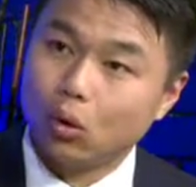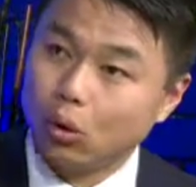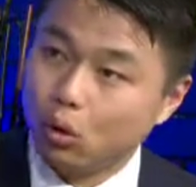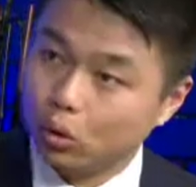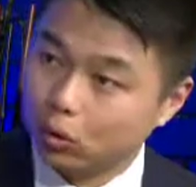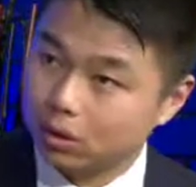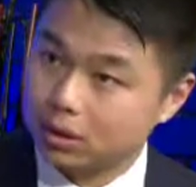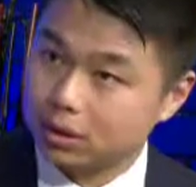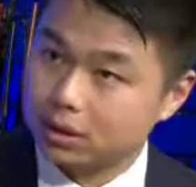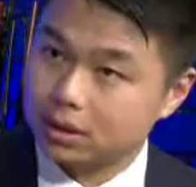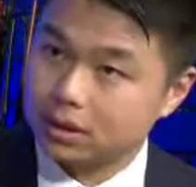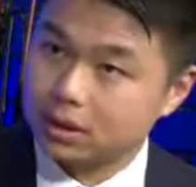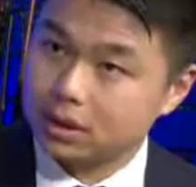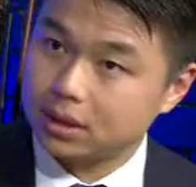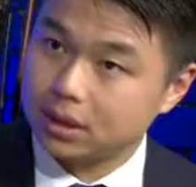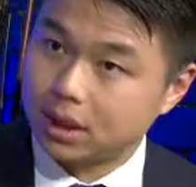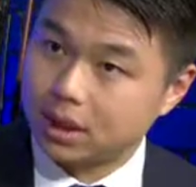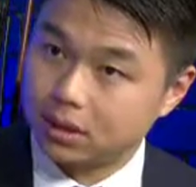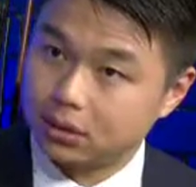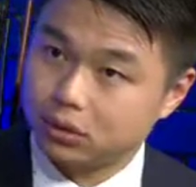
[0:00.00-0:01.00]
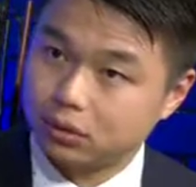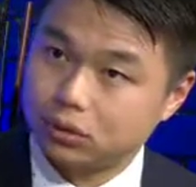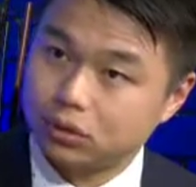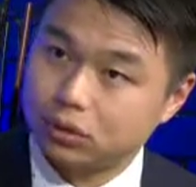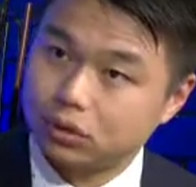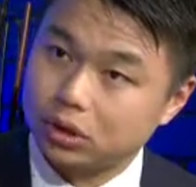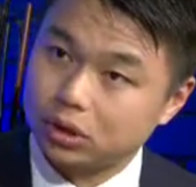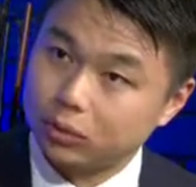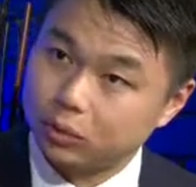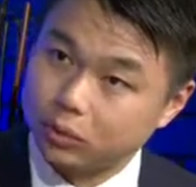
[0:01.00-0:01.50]
orders that you
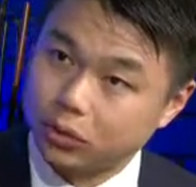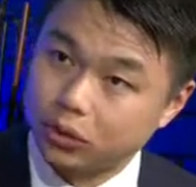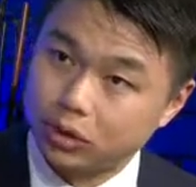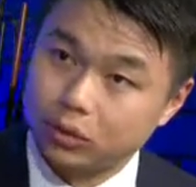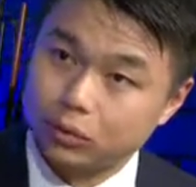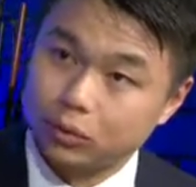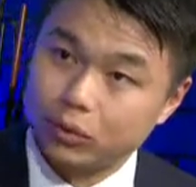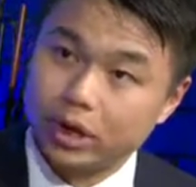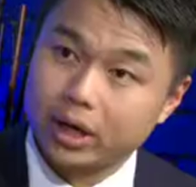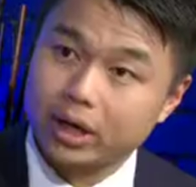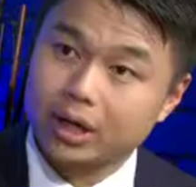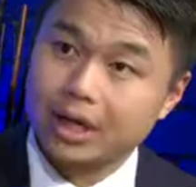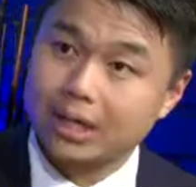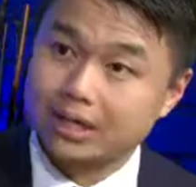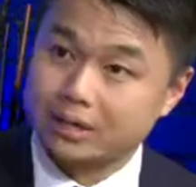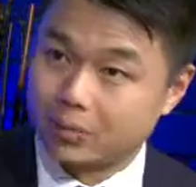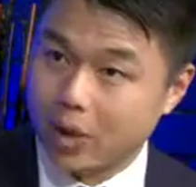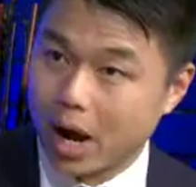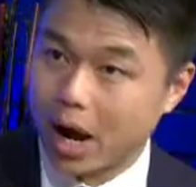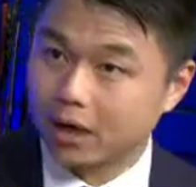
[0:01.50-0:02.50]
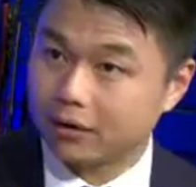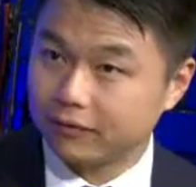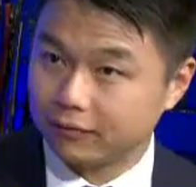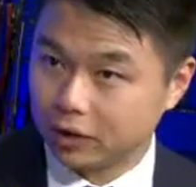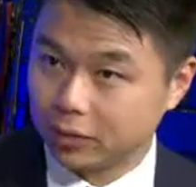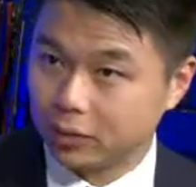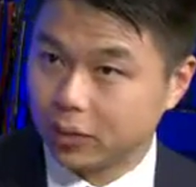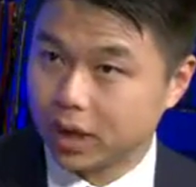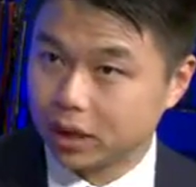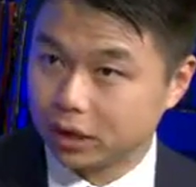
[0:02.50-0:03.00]
do community work as part of
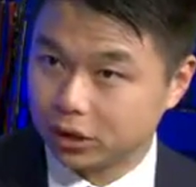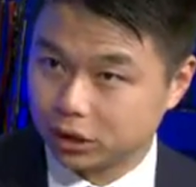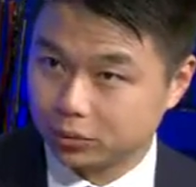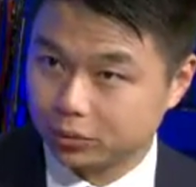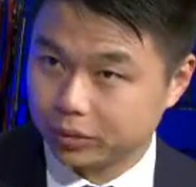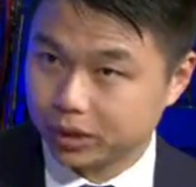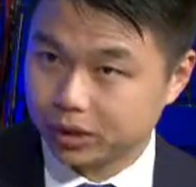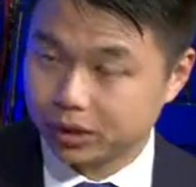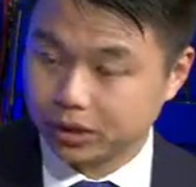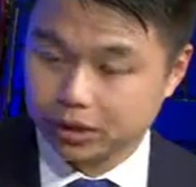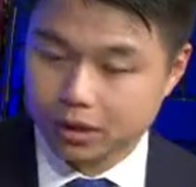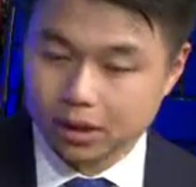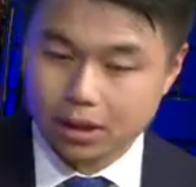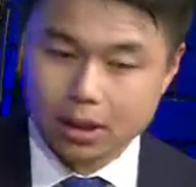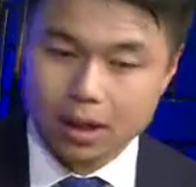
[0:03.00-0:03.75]
your punishment.